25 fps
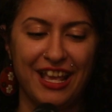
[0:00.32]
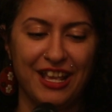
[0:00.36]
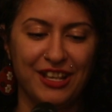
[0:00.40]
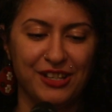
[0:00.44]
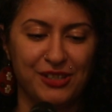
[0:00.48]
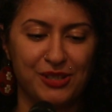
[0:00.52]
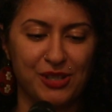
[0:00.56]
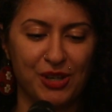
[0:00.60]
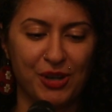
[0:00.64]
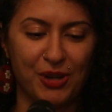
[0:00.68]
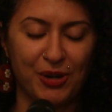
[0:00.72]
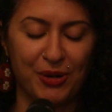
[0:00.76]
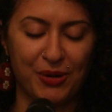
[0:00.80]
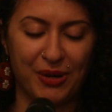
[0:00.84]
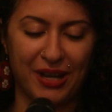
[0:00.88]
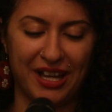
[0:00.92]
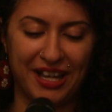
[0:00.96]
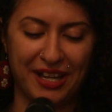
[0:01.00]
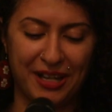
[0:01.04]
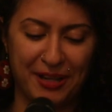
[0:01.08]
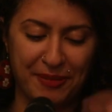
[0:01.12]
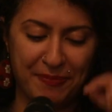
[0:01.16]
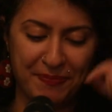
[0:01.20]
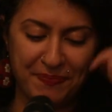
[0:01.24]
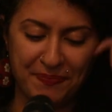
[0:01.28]
So
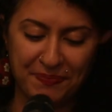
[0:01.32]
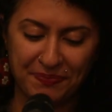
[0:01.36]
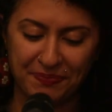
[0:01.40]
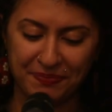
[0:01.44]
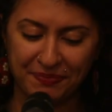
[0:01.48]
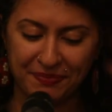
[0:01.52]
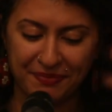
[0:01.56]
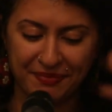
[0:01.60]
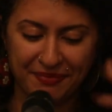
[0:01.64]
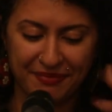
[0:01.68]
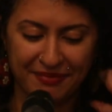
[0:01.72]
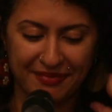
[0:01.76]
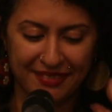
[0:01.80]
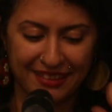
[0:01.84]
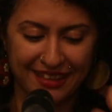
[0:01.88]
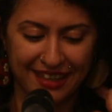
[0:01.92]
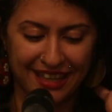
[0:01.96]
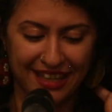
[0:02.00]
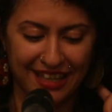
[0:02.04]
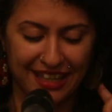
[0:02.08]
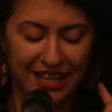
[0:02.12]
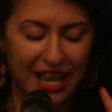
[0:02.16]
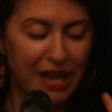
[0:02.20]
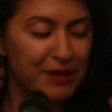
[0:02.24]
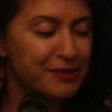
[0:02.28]

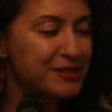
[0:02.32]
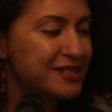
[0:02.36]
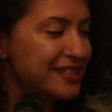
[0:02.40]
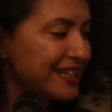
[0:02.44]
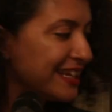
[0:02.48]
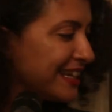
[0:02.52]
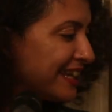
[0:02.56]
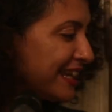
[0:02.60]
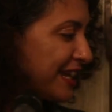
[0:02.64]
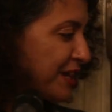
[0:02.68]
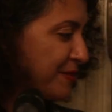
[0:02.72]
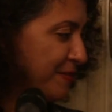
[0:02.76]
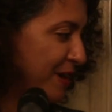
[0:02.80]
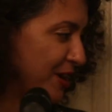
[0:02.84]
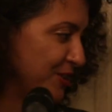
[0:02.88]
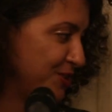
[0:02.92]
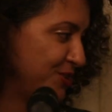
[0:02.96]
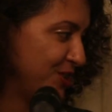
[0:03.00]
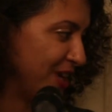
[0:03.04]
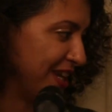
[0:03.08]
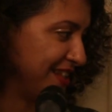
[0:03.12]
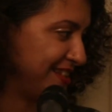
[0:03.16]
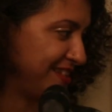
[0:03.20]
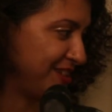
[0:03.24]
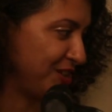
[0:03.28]
I was thinking about
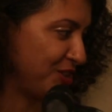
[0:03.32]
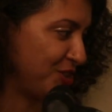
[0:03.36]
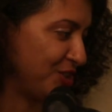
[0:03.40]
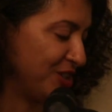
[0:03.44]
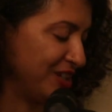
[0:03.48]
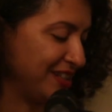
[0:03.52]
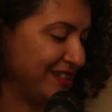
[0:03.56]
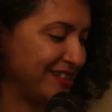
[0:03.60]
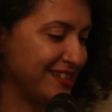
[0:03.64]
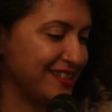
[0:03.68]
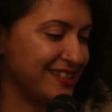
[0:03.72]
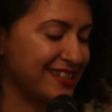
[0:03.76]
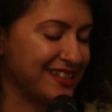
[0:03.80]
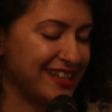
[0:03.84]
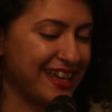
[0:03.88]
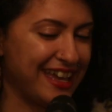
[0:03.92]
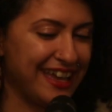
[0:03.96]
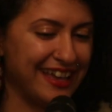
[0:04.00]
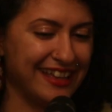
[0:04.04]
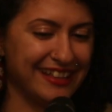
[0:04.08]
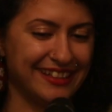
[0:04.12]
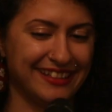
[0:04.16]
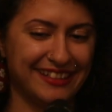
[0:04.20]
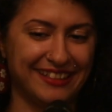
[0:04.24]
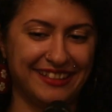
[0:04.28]
transitions,
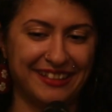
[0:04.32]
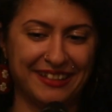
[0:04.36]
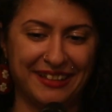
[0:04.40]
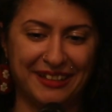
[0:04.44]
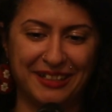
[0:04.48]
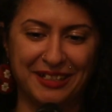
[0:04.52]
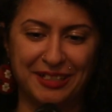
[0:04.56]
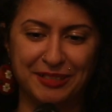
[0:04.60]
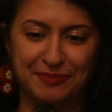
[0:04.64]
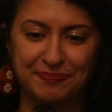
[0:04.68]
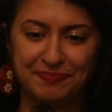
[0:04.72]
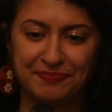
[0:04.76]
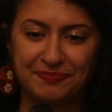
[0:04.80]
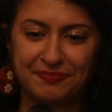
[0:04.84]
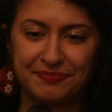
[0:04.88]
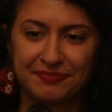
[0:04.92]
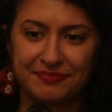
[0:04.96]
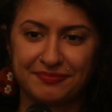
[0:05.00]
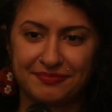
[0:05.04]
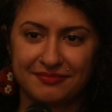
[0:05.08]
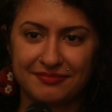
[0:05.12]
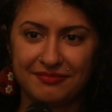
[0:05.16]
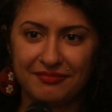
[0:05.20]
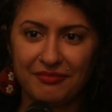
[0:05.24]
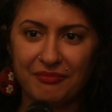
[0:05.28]
and
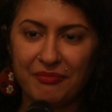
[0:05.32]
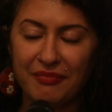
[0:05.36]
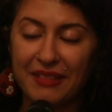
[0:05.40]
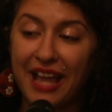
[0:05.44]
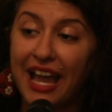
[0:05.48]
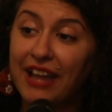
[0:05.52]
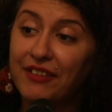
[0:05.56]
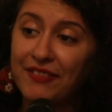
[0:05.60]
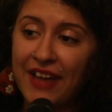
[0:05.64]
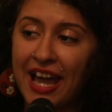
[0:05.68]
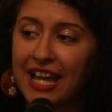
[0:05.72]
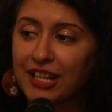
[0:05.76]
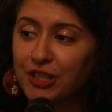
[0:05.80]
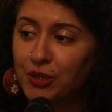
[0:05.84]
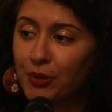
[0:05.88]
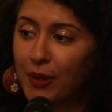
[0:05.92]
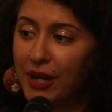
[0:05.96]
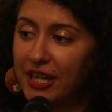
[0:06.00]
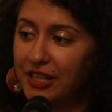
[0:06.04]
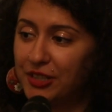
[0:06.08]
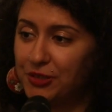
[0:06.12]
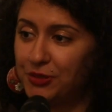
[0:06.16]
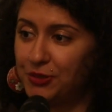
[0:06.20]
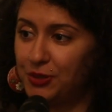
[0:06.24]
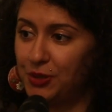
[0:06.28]
I've had
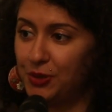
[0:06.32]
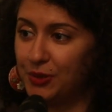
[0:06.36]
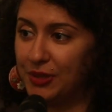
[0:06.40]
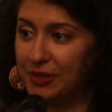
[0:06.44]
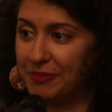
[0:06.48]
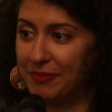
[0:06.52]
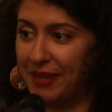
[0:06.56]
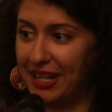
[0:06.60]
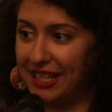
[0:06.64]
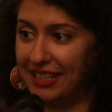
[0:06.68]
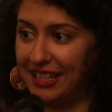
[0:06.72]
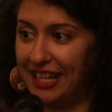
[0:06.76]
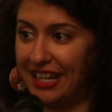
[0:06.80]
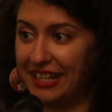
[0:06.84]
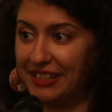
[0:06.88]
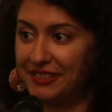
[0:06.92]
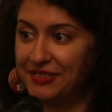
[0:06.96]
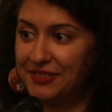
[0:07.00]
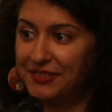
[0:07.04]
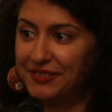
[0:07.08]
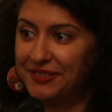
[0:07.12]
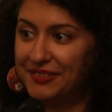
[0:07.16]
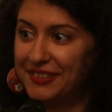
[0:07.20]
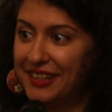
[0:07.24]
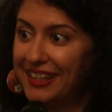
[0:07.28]
quite a few in my
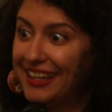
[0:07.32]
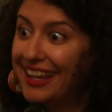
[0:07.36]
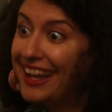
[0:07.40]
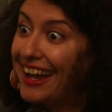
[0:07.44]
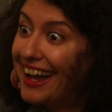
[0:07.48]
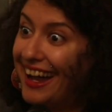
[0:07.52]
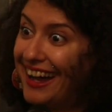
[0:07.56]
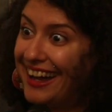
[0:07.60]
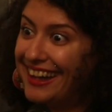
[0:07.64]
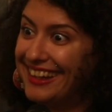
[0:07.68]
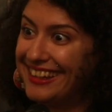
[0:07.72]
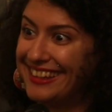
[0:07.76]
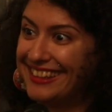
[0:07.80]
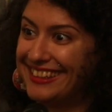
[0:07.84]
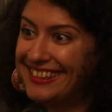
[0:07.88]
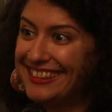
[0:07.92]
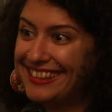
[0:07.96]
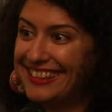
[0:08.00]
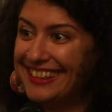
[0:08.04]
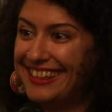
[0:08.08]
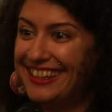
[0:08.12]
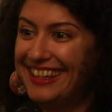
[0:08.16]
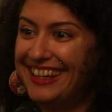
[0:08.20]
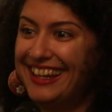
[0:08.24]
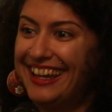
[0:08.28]
life. Hi.
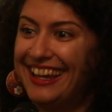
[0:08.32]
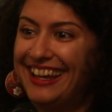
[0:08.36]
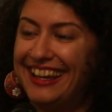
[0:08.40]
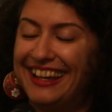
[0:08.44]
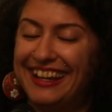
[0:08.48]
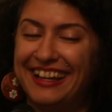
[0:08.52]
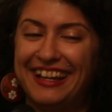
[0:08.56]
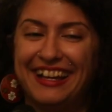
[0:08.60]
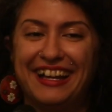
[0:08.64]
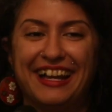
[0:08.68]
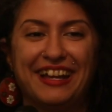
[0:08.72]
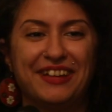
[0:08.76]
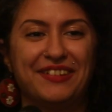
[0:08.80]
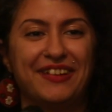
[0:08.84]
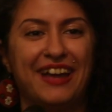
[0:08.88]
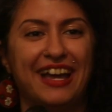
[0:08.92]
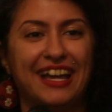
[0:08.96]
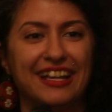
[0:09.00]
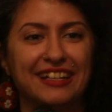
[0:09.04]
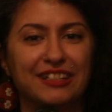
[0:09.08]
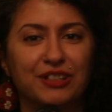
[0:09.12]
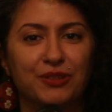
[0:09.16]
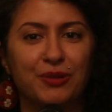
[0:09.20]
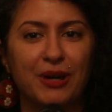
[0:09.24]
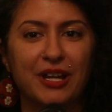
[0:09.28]
I've
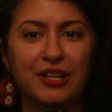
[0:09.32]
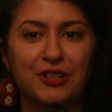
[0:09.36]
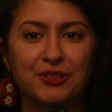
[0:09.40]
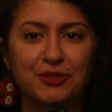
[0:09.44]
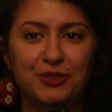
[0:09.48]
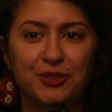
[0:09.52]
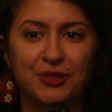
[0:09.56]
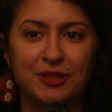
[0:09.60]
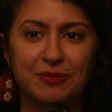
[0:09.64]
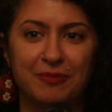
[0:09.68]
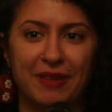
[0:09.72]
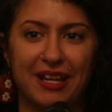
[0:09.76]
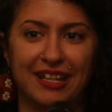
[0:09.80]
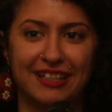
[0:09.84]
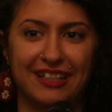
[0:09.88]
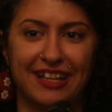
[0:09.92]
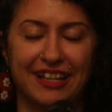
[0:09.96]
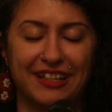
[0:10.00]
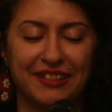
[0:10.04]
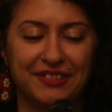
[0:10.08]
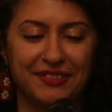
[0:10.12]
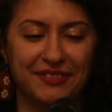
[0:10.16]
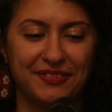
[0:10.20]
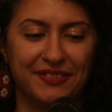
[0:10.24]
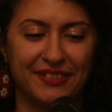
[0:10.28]
had quite a few in my
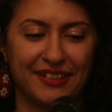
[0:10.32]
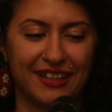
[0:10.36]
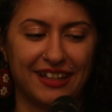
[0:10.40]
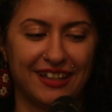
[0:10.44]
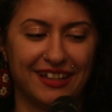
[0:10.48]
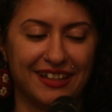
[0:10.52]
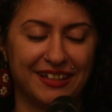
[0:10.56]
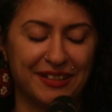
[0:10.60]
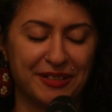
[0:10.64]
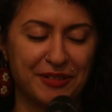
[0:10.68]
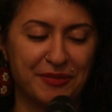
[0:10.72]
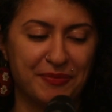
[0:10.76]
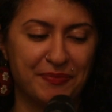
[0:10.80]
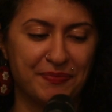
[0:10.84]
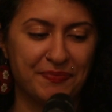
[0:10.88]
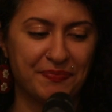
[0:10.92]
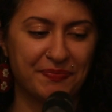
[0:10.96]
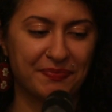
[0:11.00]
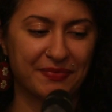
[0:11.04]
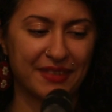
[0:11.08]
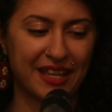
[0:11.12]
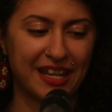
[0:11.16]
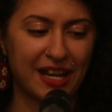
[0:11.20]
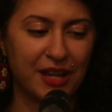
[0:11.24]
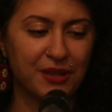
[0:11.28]
life,
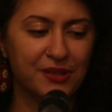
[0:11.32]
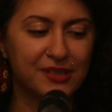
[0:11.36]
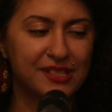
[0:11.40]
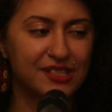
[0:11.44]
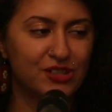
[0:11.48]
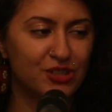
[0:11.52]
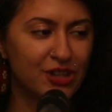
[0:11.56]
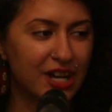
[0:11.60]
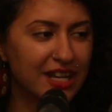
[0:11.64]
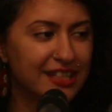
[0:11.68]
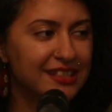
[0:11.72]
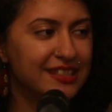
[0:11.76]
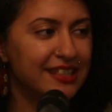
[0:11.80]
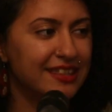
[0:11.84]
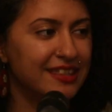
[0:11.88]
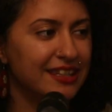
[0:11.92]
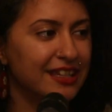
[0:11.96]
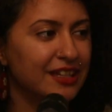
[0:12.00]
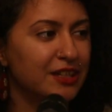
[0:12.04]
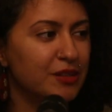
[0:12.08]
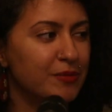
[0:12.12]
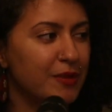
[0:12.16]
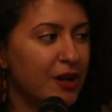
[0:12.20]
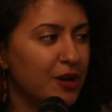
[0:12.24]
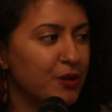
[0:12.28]
and I was trying to
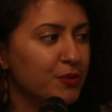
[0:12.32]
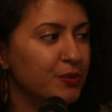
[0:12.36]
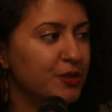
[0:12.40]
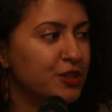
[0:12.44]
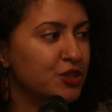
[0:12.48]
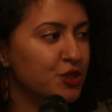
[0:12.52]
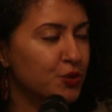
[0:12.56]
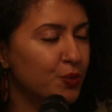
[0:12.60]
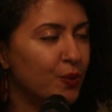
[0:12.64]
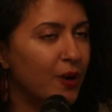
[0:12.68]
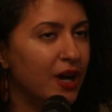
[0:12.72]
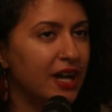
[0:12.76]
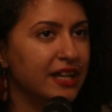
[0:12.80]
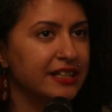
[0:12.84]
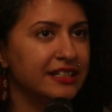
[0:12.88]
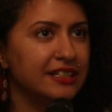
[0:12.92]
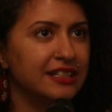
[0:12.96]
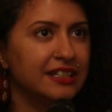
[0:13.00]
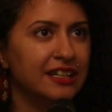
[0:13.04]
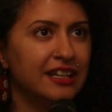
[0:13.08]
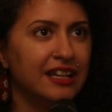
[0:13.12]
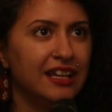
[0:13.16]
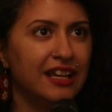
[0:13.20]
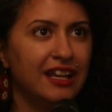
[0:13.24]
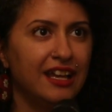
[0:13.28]
think about which
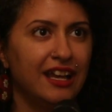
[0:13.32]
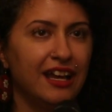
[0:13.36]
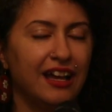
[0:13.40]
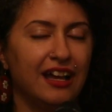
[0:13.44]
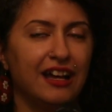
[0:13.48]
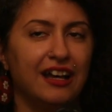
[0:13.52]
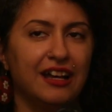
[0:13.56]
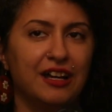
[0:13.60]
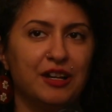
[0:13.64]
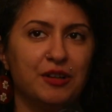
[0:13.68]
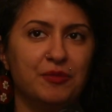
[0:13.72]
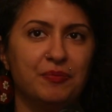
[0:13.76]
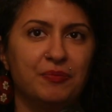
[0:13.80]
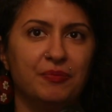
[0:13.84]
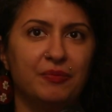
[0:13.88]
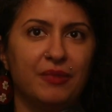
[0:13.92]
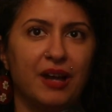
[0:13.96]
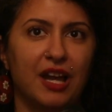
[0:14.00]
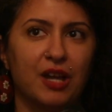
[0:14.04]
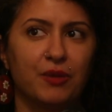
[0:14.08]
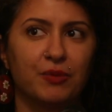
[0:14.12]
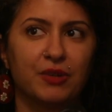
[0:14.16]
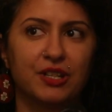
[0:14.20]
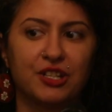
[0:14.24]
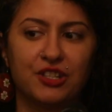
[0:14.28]
one
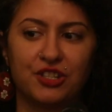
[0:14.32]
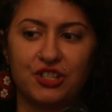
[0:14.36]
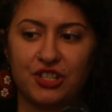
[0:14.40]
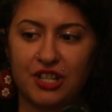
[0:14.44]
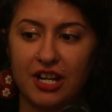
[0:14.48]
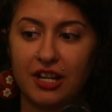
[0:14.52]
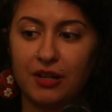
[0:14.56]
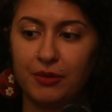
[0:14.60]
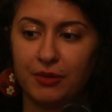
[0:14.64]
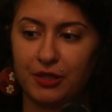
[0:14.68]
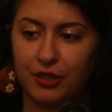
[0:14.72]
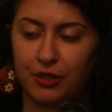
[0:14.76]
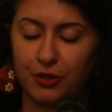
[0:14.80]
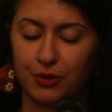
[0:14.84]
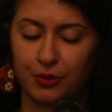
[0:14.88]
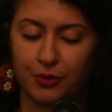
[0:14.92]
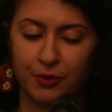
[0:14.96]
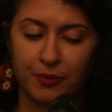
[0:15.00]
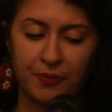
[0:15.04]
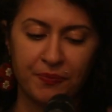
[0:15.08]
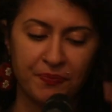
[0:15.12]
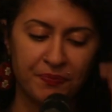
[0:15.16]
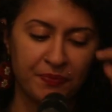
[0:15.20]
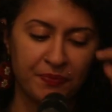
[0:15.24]
I want to share with you.